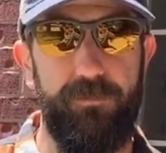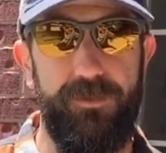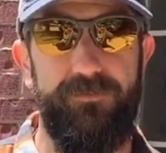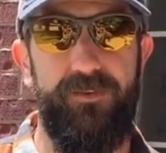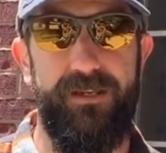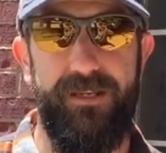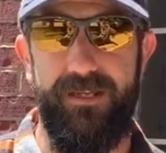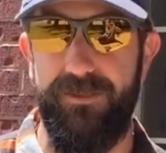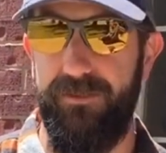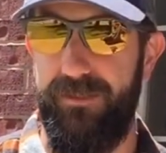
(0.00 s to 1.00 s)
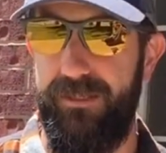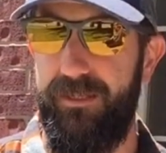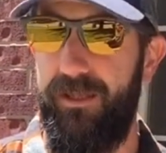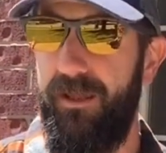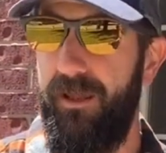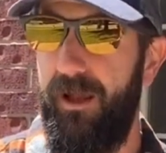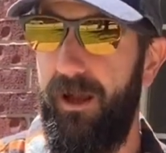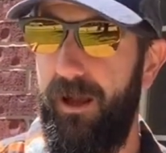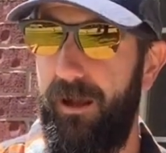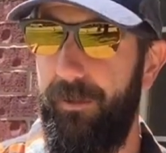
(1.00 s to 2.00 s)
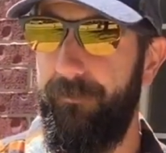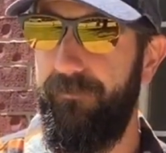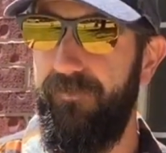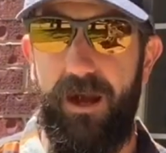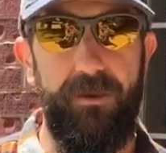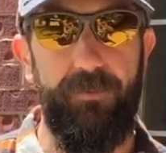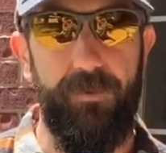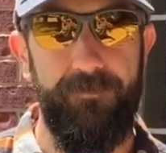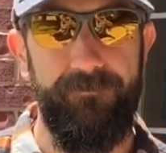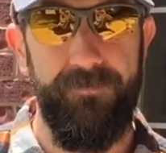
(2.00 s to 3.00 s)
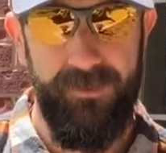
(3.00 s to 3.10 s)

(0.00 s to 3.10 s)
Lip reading: pretty financially viable.